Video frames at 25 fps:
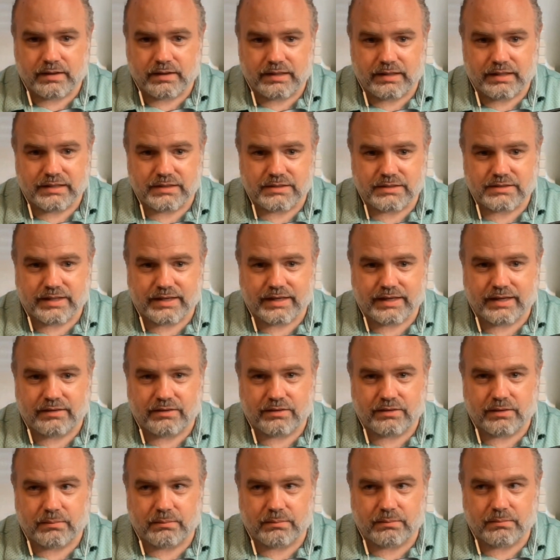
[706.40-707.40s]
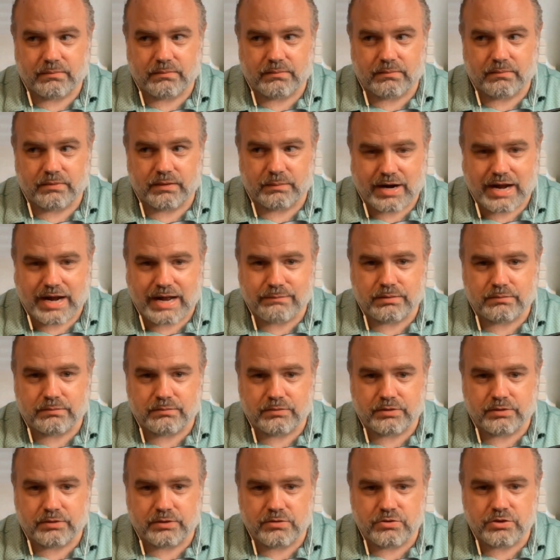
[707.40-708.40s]
And he's saying the
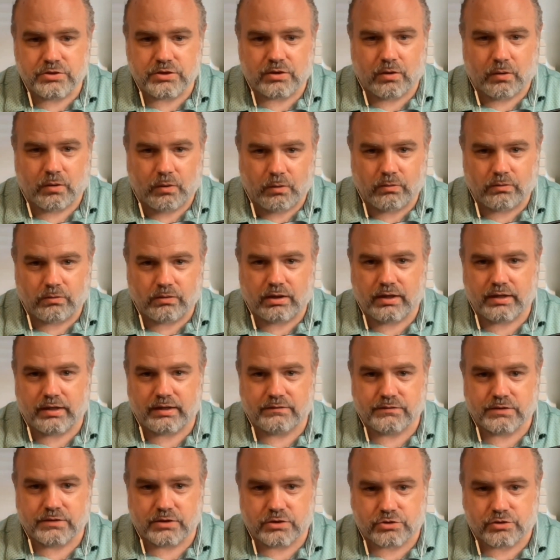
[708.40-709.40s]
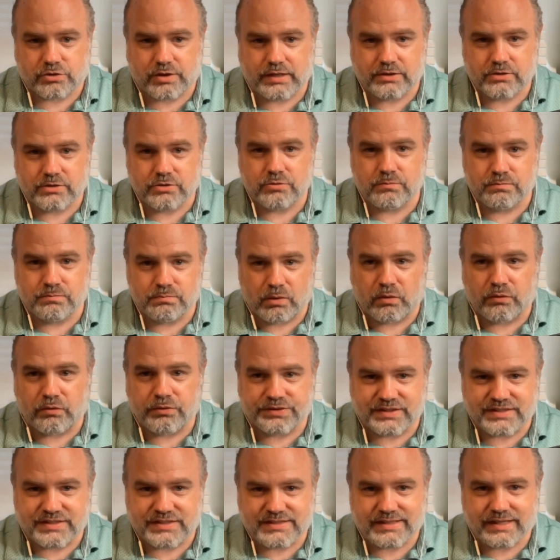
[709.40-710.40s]
problem with using whole life to try to do
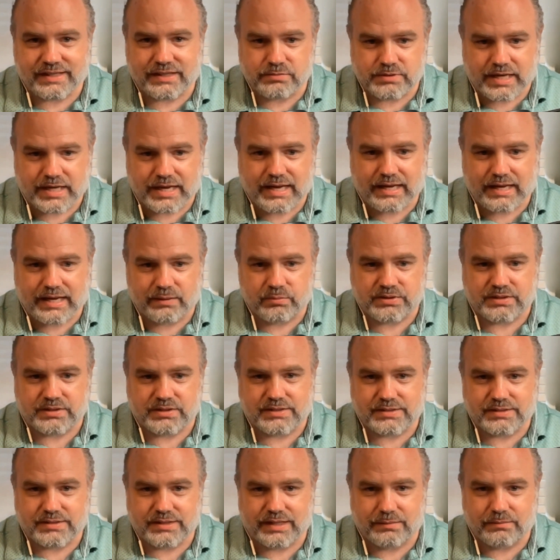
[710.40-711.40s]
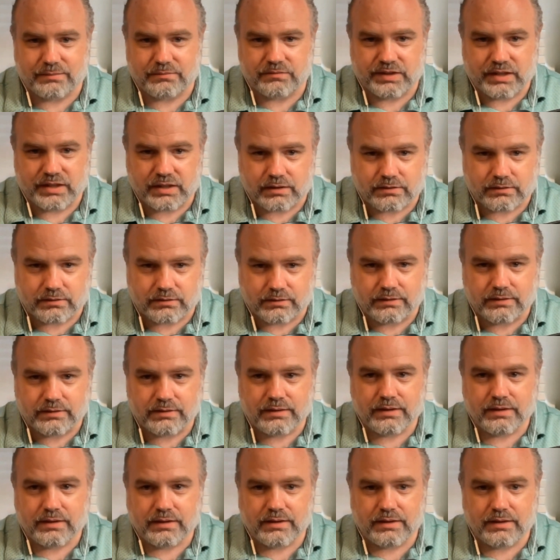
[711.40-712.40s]
both at the same time with the same
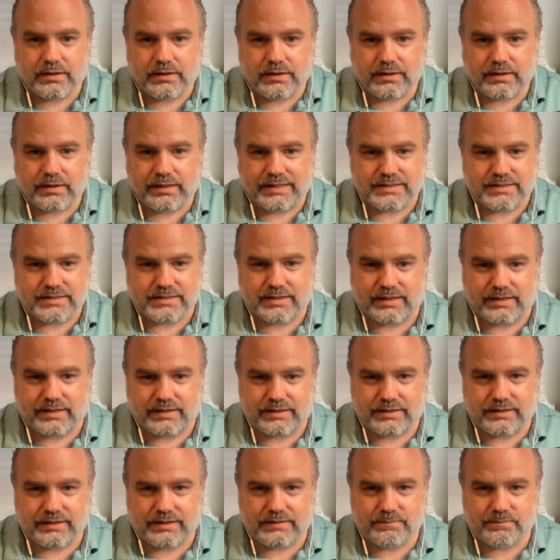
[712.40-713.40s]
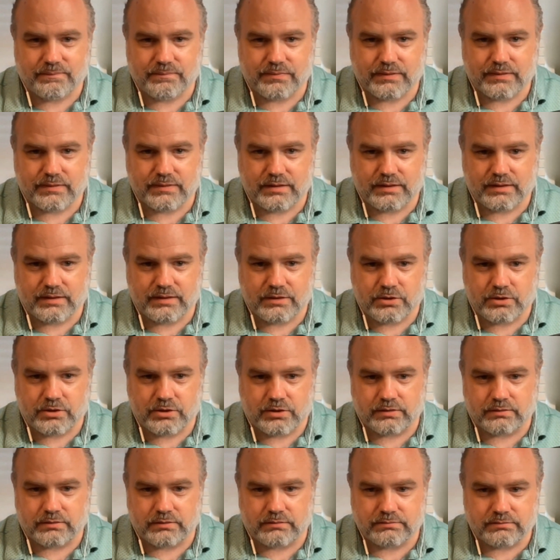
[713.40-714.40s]
vehicle is that
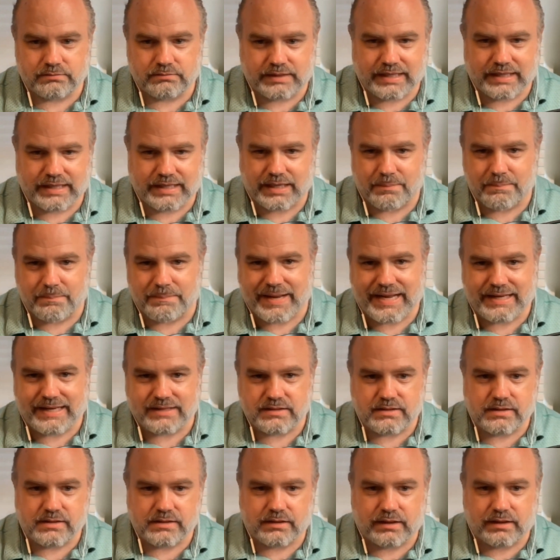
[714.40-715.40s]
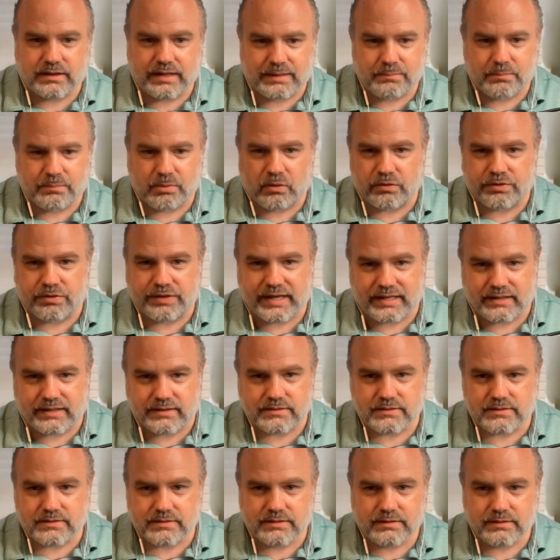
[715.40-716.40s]
you're getting a bad deal on both
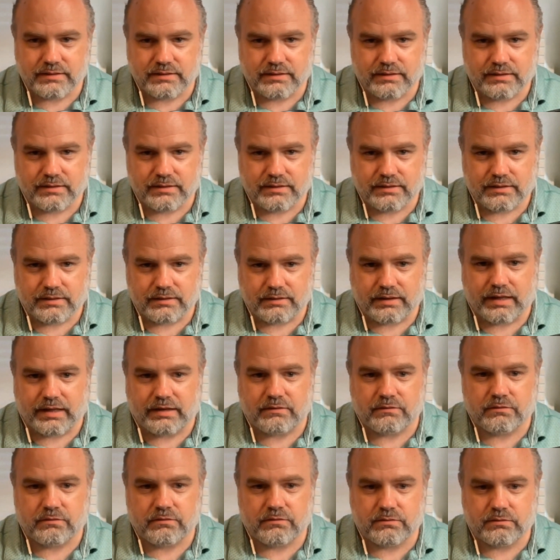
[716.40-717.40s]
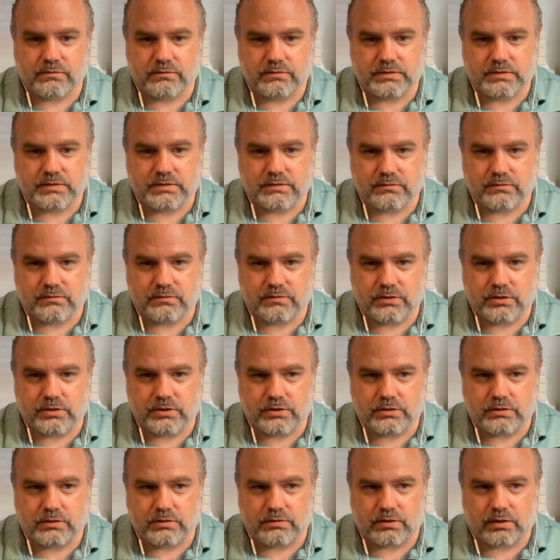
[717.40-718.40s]
ends. That
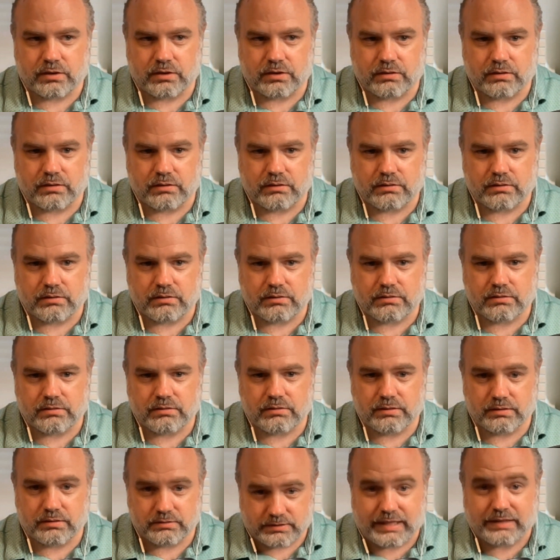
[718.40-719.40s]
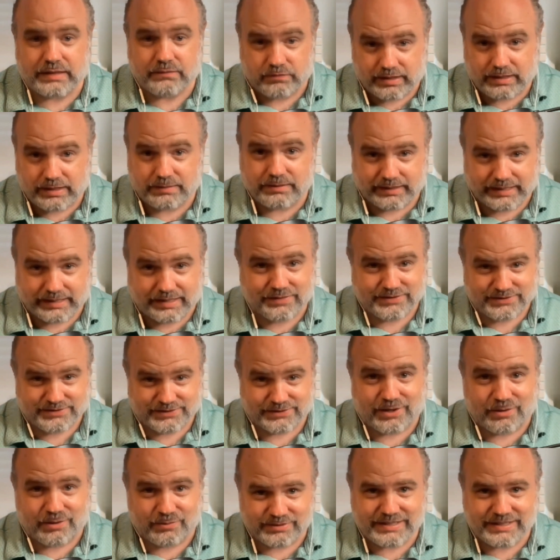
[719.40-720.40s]
again, this
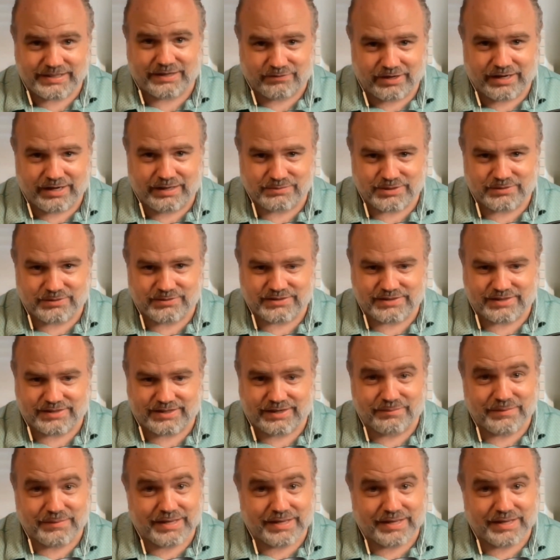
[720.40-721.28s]
is all what Dave Ramsey would say.